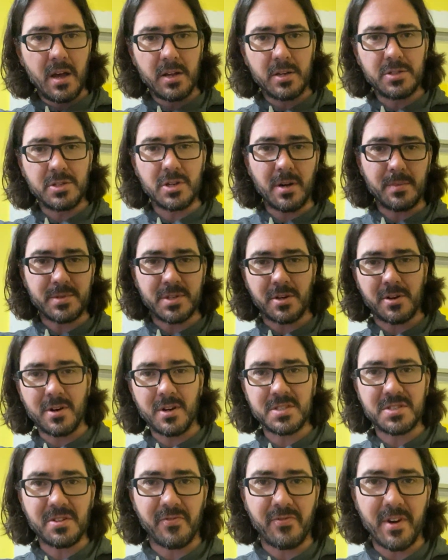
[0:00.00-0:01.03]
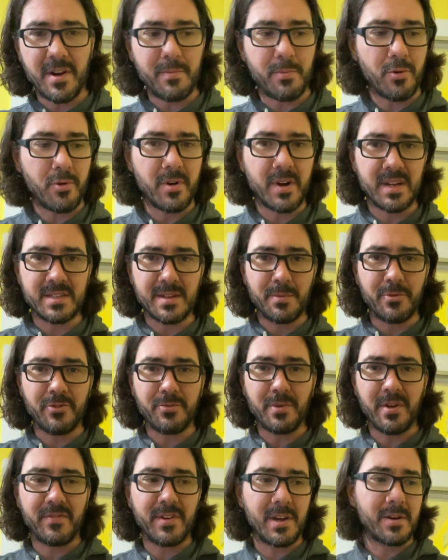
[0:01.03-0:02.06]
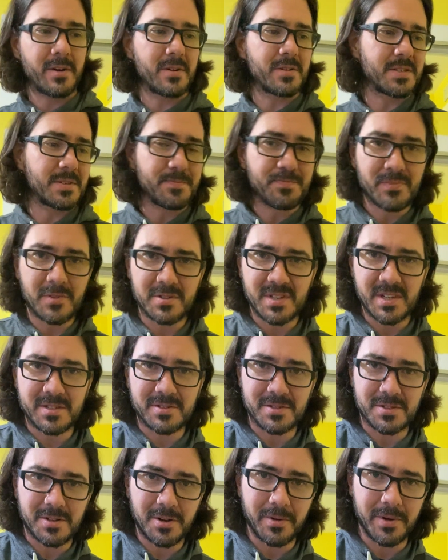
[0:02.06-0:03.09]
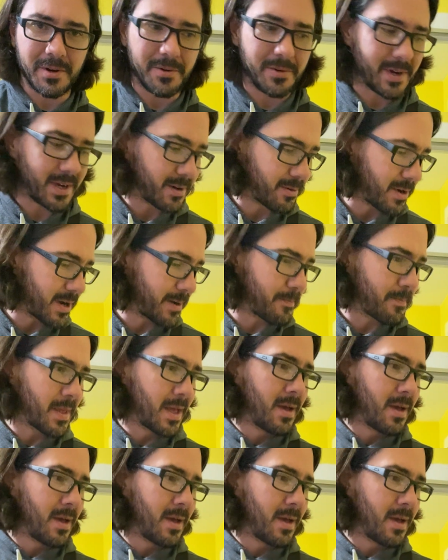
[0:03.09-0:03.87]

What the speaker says: jumps across the fretboard as I move my fingers. Those things are so annoying, right?